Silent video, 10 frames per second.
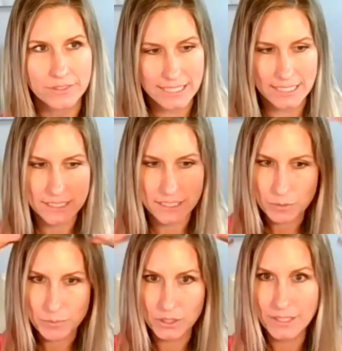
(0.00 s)
easy.
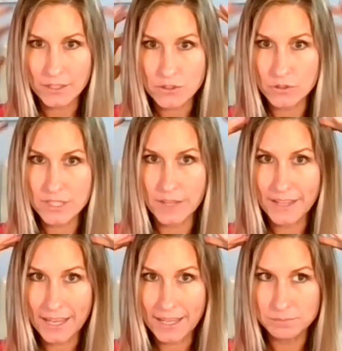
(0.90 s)
We put electrodes on the
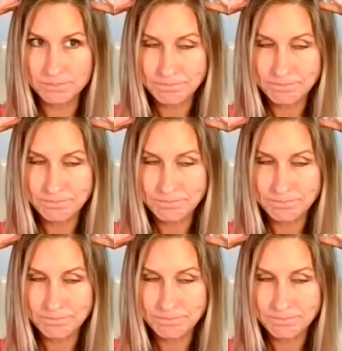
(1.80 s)
head.